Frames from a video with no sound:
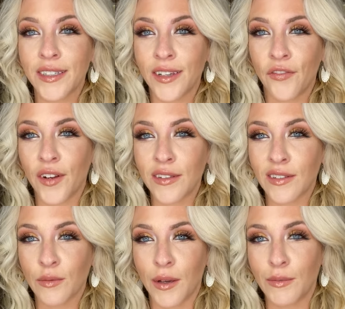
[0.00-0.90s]
different
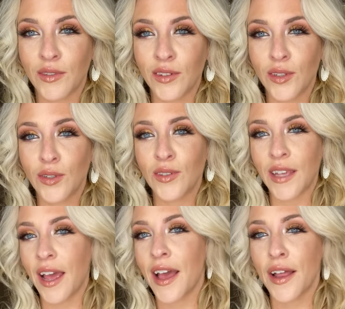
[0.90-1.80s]
swimsuits
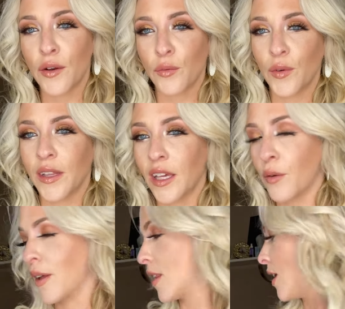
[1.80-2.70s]
and really
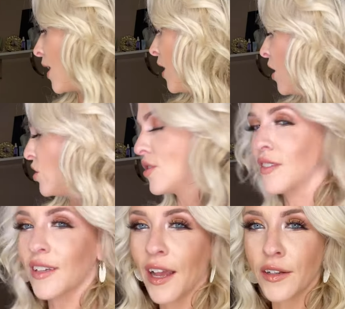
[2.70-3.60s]
quickly, just
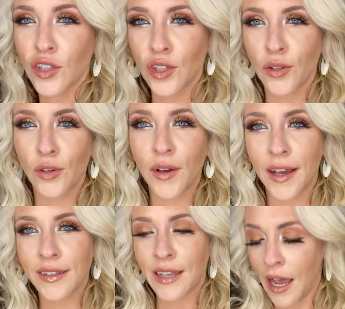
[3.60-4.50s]
to kind of show you
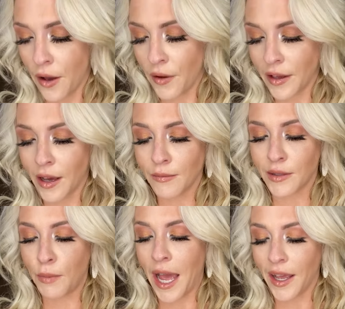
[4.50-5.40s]
guys how it comes
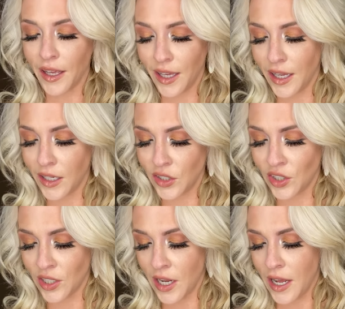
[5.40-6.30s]

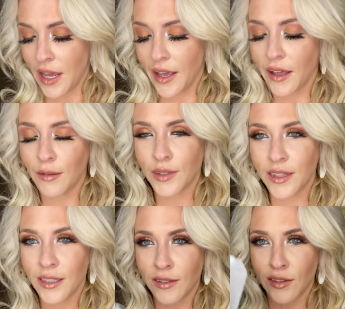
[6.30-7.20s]
packaged. It comes in
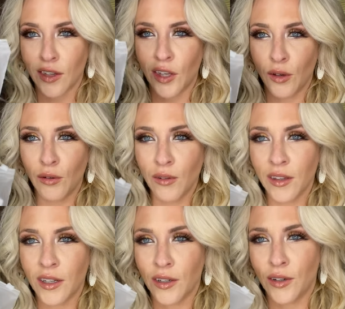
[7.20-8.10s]
these cute
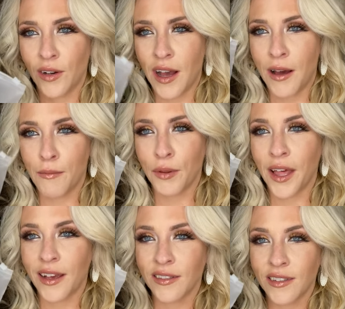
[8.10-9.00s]
little um,
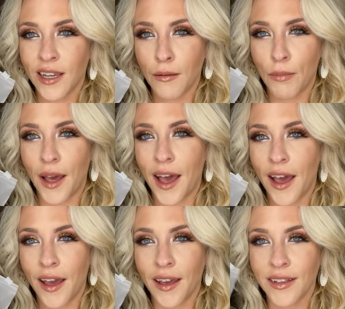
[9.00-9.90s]
plastic
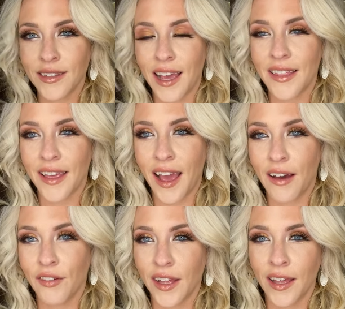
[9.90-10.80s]
bags and they
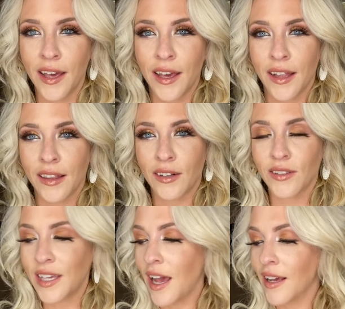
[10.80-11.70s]
have like little
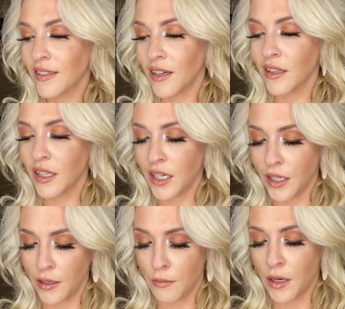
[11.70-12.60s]
tags on
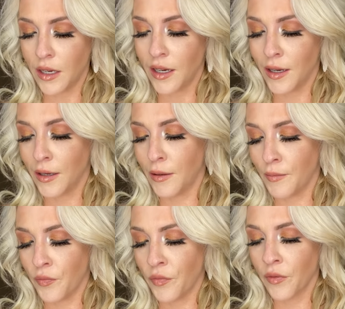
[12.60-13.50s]
them.
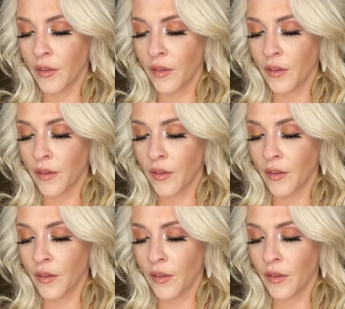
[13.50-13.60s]
Um,